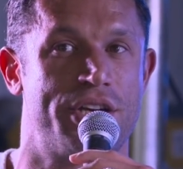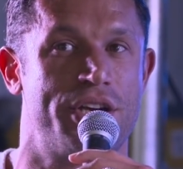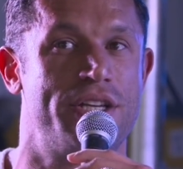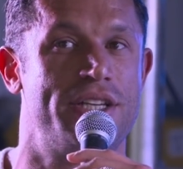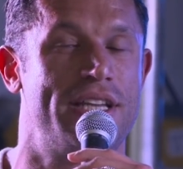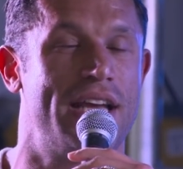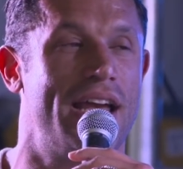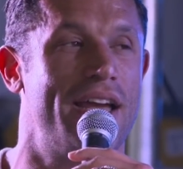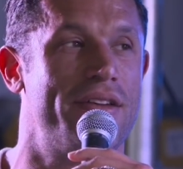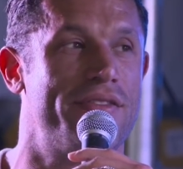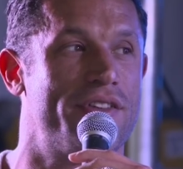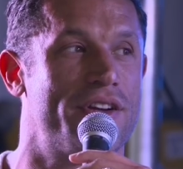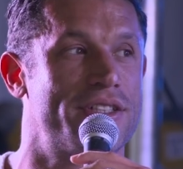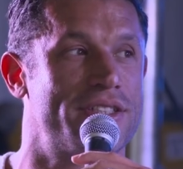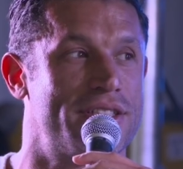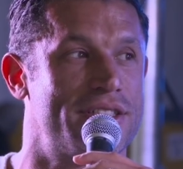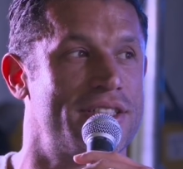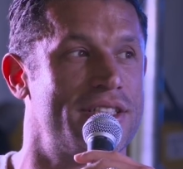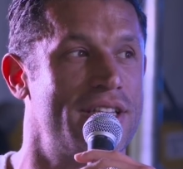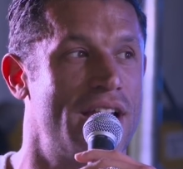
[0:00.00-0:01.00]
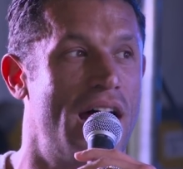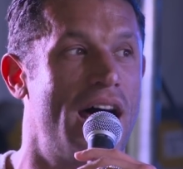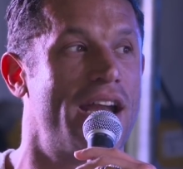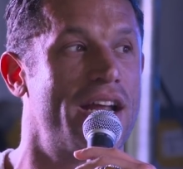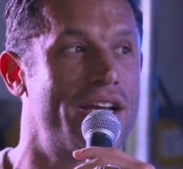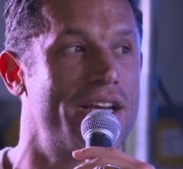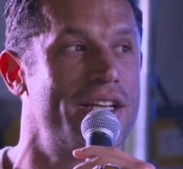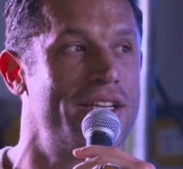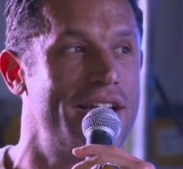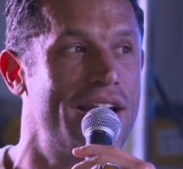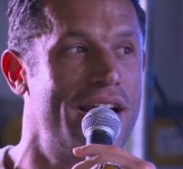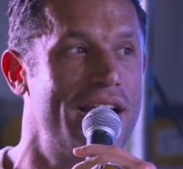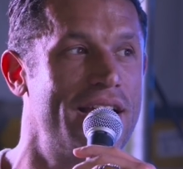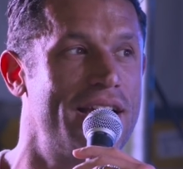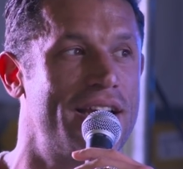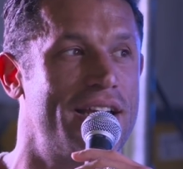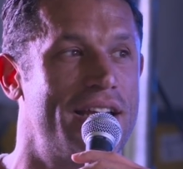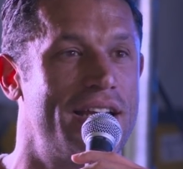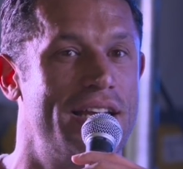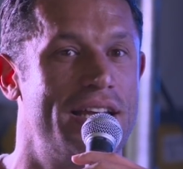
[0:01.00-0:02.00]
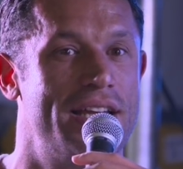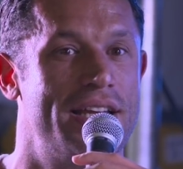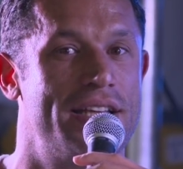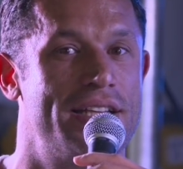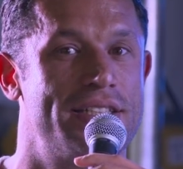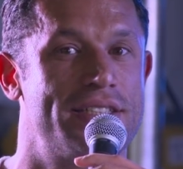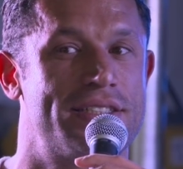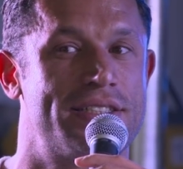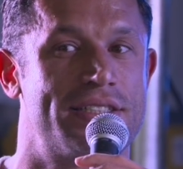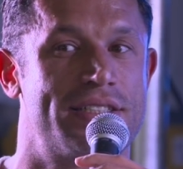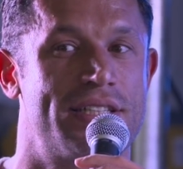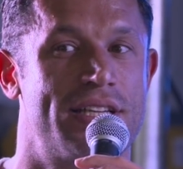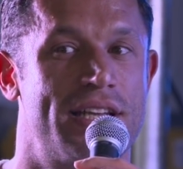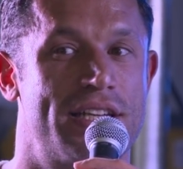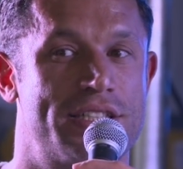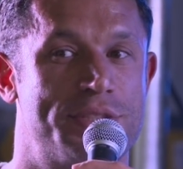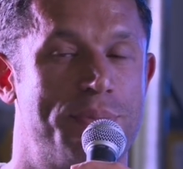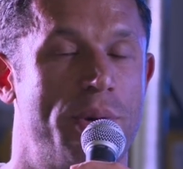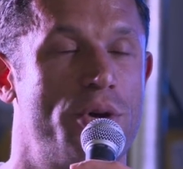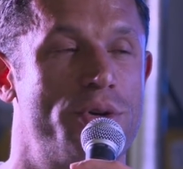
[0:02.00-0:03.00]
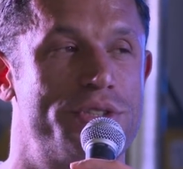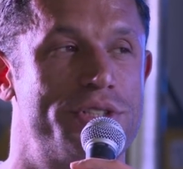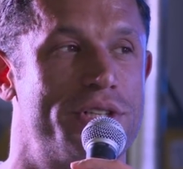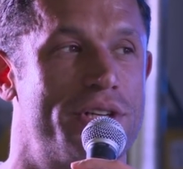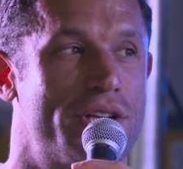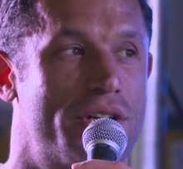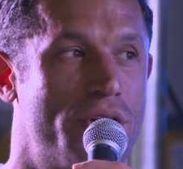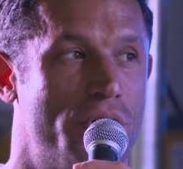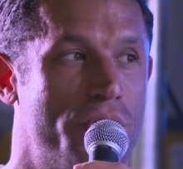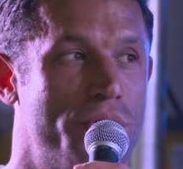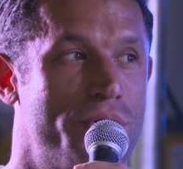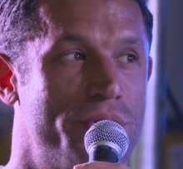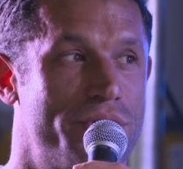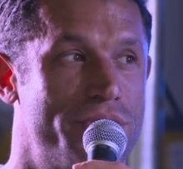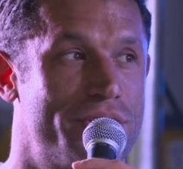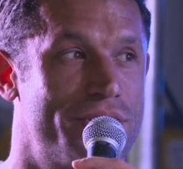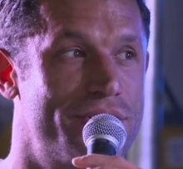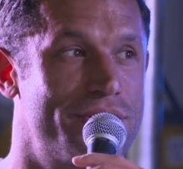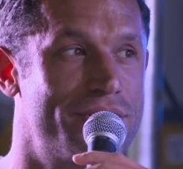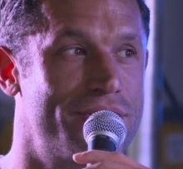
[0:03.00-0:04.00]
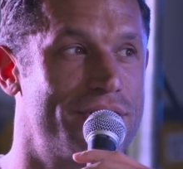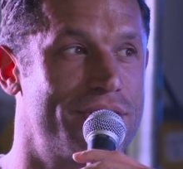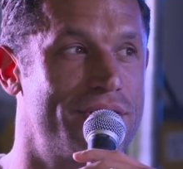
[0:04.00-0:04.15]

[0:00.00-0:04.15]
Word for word: a good day versus not a good day is exposure to cold